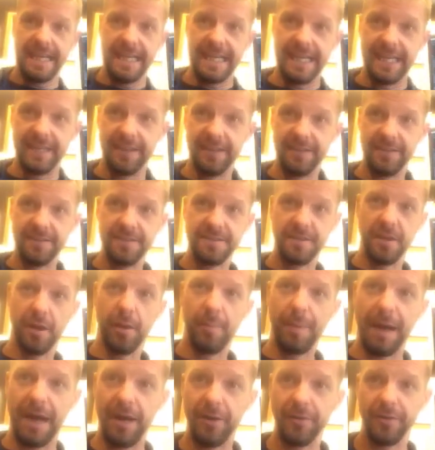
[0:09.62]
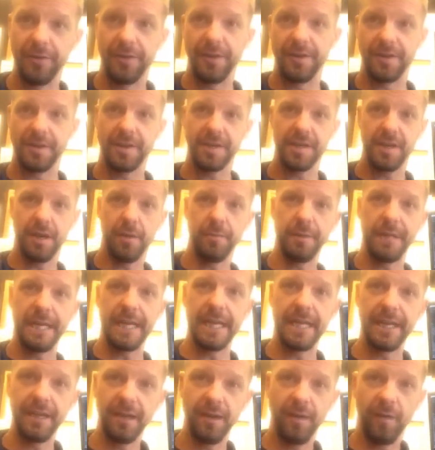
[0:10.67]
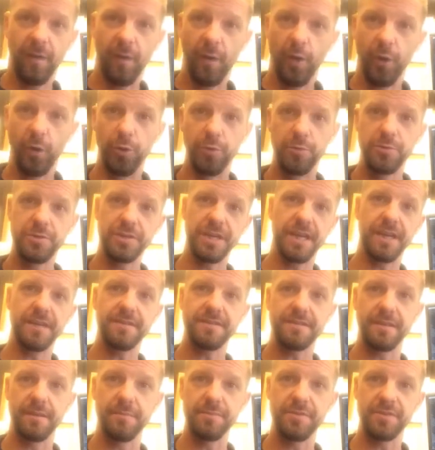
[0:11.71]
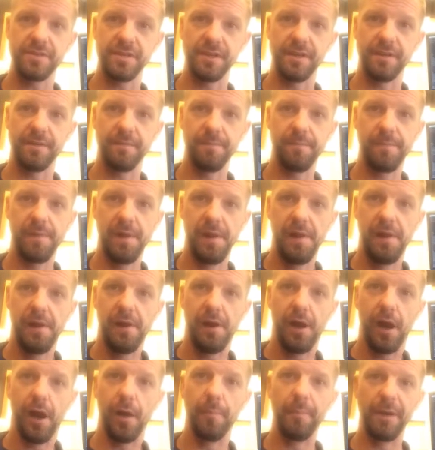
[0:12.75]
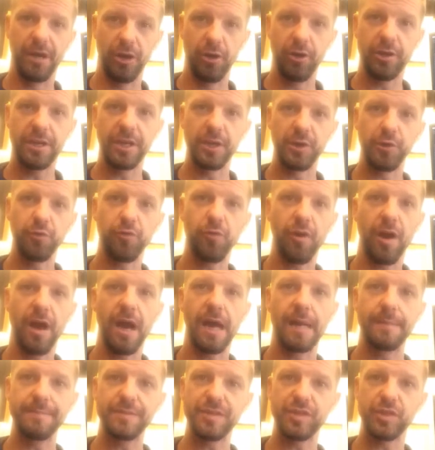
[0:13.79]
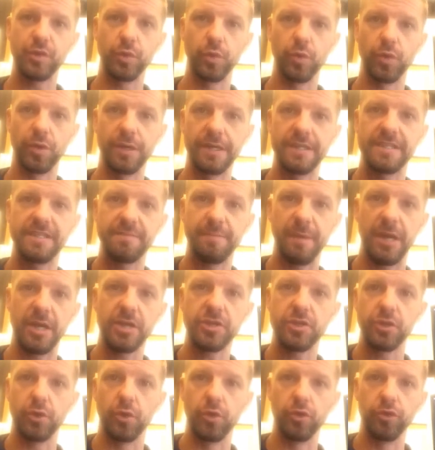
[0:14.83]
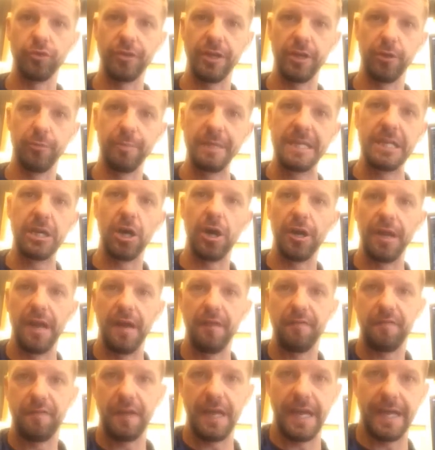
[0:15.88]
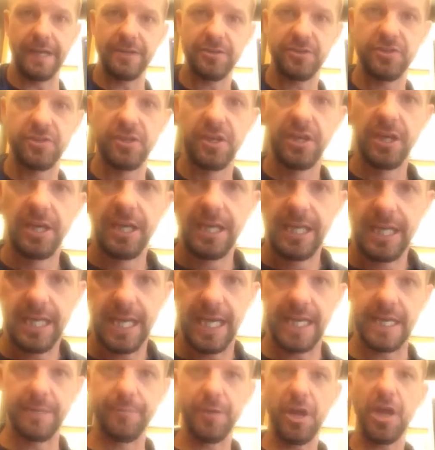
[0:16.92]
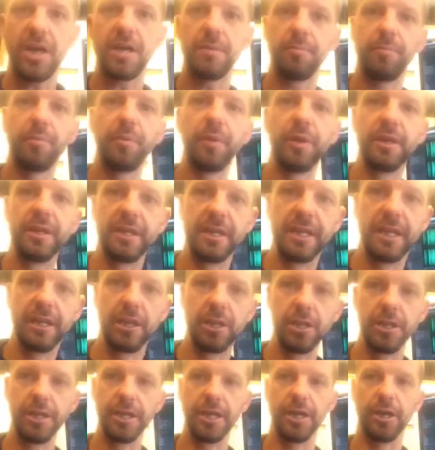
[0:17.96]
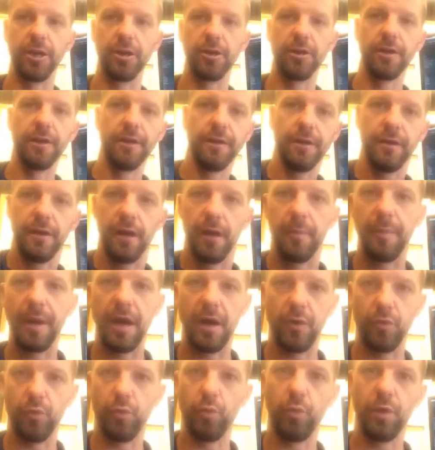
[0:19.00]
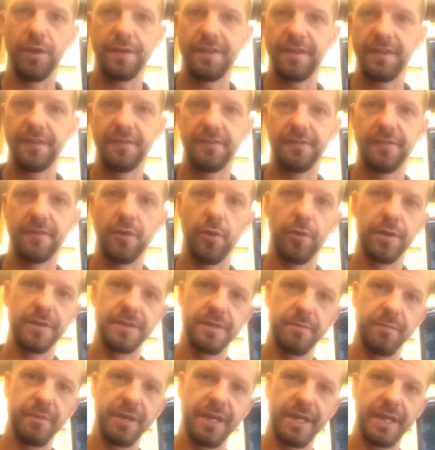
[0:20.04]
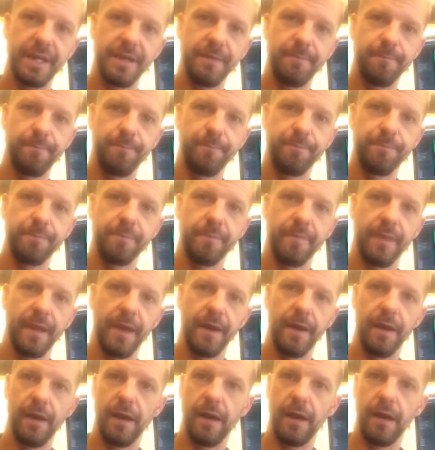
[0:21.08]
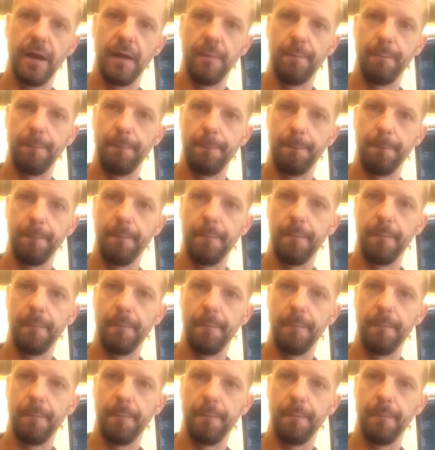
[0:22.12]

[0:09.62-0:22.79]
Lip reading: is about the coming O.J. Simpson American Crime Story special that'll be on FX. And I'm not completely clear about what this is going to be. I